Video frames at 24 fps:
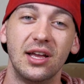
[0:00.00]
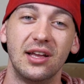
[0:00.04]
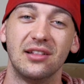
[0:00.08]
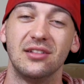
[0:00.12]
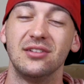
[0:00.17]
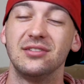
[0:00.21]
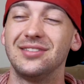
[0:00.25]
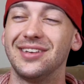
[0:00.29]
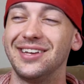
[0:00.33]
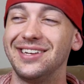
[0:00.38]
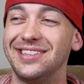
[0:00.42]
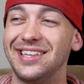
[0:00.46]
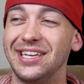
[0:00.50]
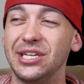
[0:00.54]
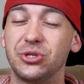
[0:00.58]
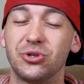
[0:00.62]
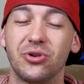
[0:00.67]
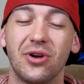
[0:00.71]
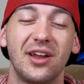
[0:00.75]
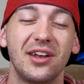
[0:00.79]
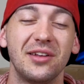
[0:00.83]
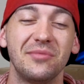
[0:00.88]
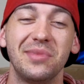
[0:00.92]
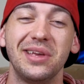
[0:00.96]
Looks like they
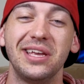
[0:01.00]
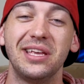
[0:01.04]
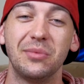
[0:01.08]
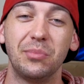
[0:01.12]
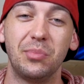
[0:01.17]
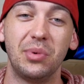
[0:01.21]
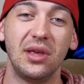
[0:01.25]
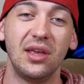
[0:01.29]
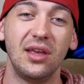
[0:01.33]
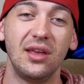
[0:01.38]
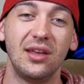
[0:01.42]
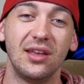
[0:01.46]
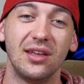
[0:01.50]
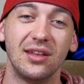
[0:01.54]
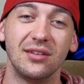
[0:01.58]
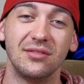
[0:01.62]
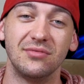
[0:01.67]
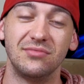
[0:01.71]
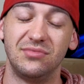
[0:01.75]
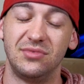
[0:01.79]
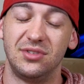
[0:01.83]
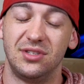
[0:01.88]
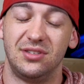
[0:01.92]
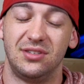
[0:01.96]
tried to make it pink
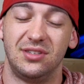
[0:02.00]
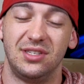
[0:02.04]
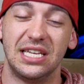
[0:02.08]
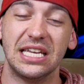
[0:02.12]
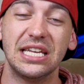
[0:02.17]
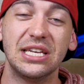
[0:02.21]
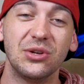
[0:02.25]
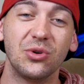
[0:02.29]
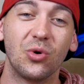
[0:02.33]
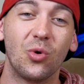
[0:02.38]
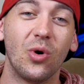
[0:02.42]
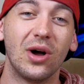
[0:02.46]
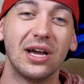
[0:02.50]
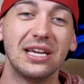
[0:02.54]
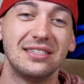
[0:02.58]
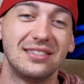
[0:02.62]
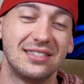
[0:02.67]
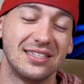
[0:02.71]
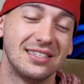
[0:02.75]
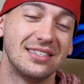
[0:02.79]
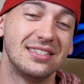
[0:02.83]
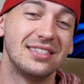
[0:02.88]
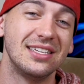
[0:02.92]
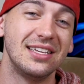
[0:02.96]
and didn't quite
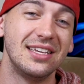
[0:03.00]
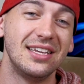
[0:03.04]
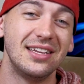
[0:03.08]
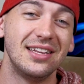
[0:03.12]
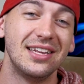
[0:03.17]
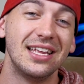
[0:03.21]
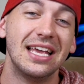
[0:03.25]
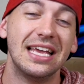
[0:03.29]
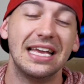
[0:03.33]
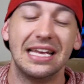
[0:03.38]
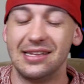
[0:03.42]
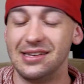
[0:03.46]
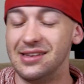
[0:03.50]
succeed.